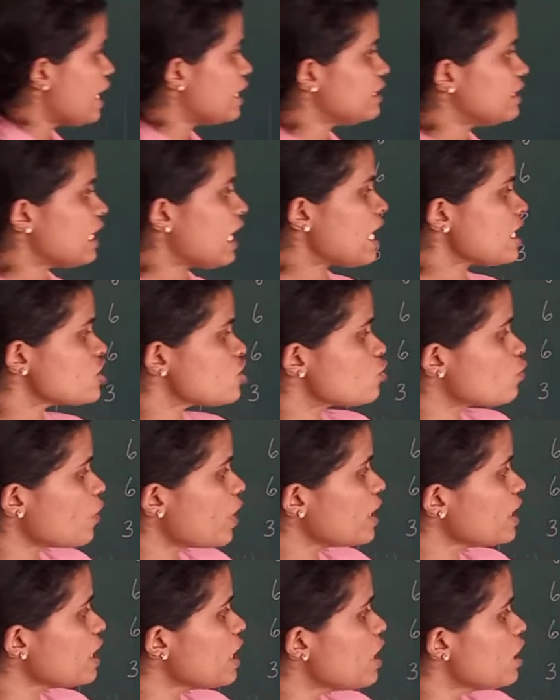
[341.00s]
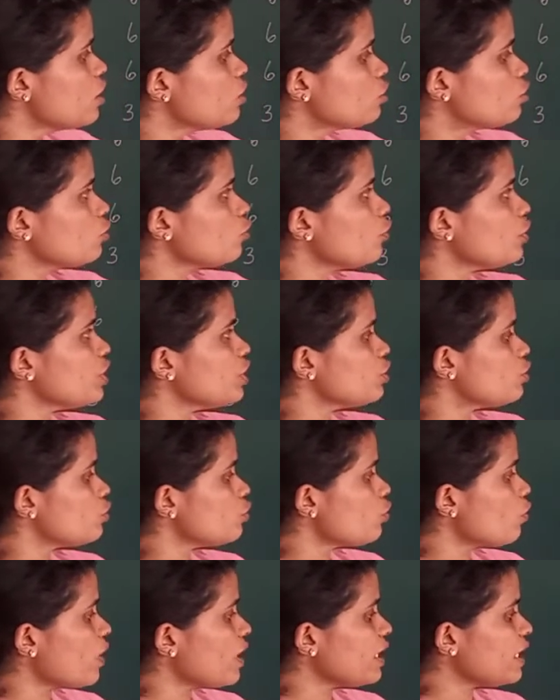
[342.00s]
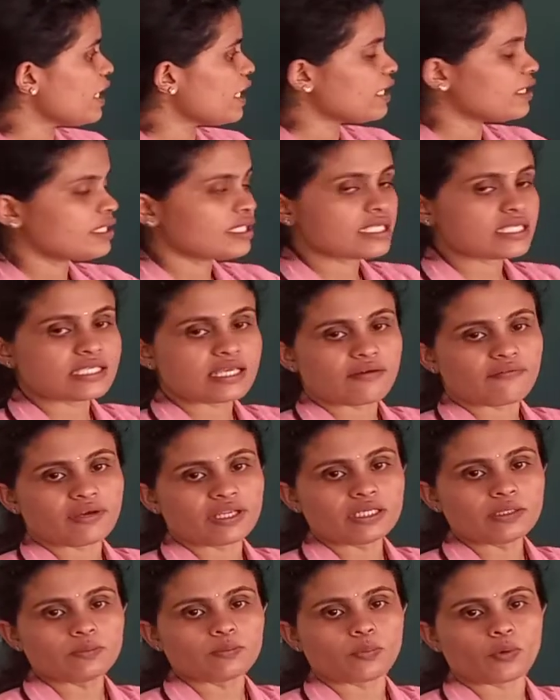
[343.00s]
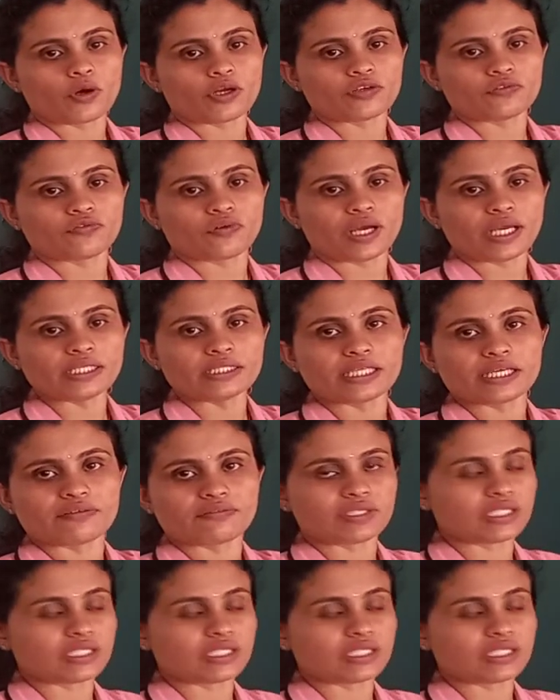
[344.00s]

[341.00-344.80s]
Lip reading: And last one, 2 into 187.5, there we